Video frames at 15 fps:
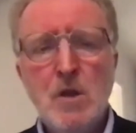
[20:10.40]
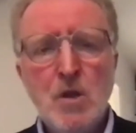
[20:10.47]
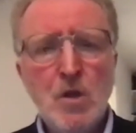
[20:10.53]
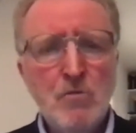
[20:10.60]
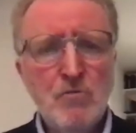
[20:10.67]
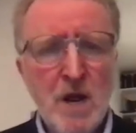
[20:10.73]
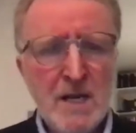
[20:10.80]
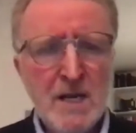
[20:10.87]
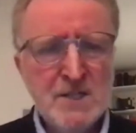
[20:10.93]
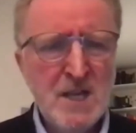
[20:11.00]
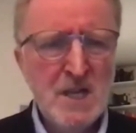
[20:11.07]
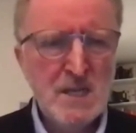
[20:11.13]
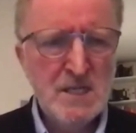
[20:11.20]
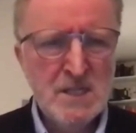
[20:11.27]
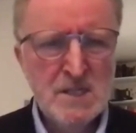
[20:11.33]

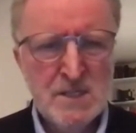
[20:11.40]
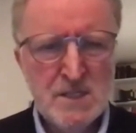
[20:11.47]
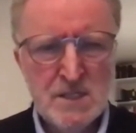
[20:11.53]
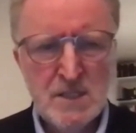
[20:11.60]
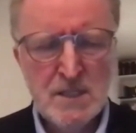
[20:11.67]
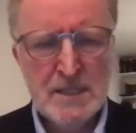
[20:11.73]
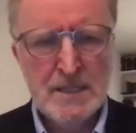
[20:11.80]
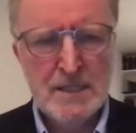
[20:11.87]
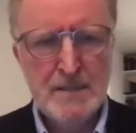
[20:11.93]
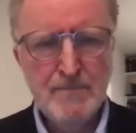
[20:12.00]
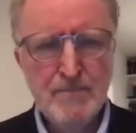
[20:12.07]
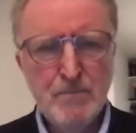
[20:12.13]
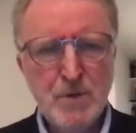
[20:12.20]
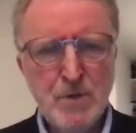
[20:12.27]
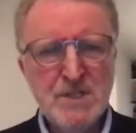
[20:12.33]
rhinosinusitis,
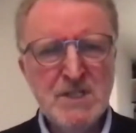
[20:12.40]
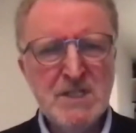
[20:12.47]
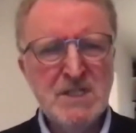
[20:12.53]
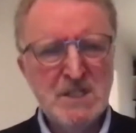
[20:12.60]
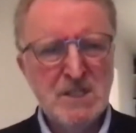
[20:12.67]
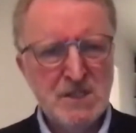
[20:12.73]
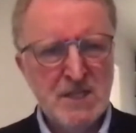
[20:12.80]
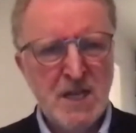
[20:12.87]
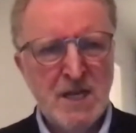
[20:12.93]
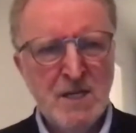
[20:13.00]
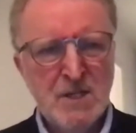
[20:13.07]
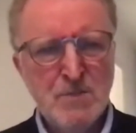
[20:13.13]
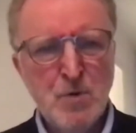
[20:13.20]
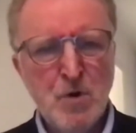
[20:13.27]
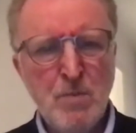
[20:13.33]
persistent sinus
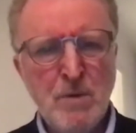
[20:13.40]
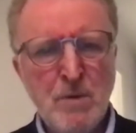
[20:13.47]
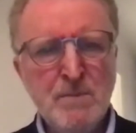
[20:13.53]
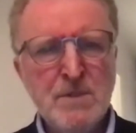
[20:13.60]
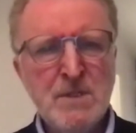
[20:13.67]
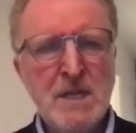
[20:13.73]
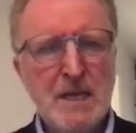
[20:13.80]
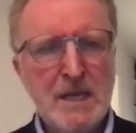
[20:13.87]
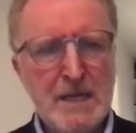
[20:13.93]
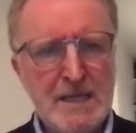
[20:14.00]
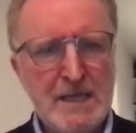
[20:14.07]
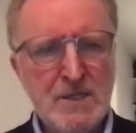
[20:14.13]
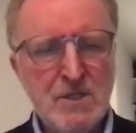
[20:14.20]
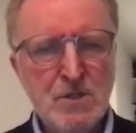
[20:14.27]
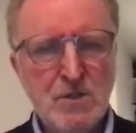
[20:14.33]
problems can
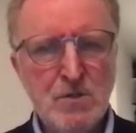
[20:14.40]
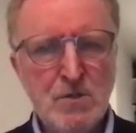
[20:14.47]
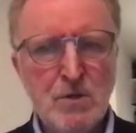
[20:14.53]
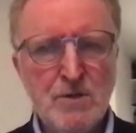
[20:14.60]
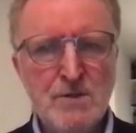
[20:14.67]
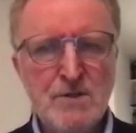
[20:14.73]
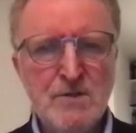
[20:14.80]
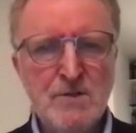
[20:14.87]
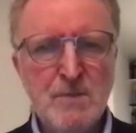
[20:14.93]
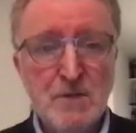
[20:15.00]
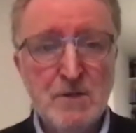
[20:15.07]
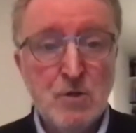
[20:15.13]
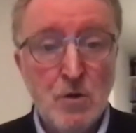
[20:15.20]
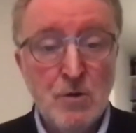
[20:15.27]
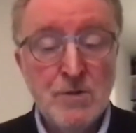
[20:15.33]
lead to loss of smell.
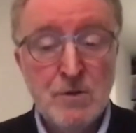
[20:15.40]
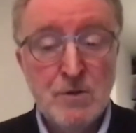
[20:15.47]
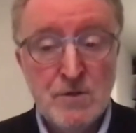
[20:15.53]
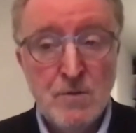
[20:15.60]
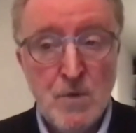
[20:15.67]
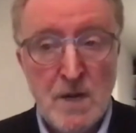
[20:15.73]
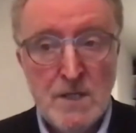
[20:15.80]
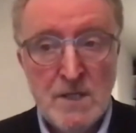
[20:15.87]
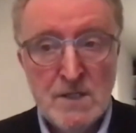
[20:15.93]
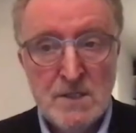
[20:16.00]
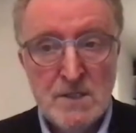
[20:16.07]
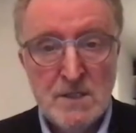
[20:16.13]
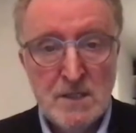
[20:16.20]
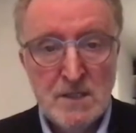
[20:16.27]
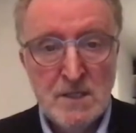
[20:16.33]
So there are all sorts of ways
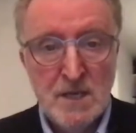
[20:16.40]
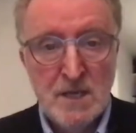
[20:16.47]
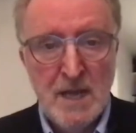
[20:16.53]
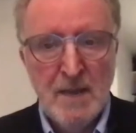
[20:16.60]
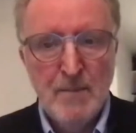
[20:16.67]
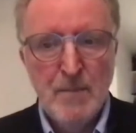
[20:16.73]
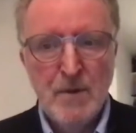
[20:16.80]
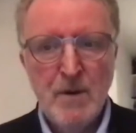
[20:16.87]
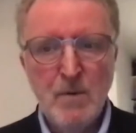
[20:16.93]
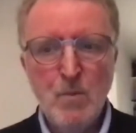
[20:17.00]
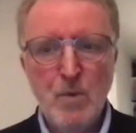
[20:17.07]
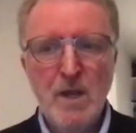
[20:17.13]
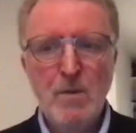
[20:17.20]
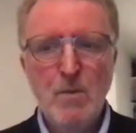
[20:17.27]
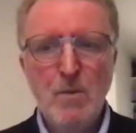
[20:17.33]
this can happen, and
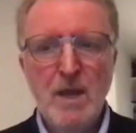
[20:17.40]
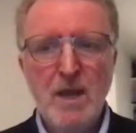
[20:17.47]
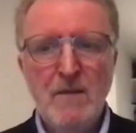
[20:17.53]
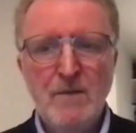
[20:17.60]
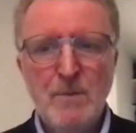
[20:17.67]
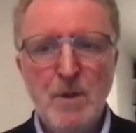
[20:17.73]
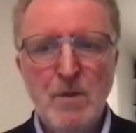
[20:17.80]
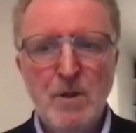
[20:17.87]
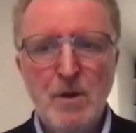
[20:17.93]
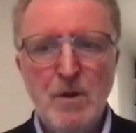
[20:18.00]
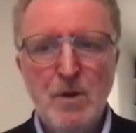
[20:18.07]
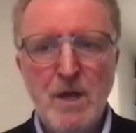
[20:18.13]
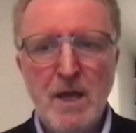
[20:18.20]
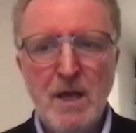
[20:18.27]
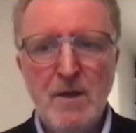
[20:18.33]
we have to be on the
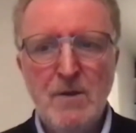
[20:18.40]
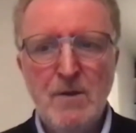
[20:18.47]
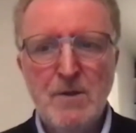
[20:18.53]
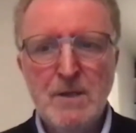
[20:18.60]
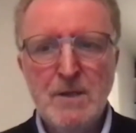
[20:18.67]
lookout.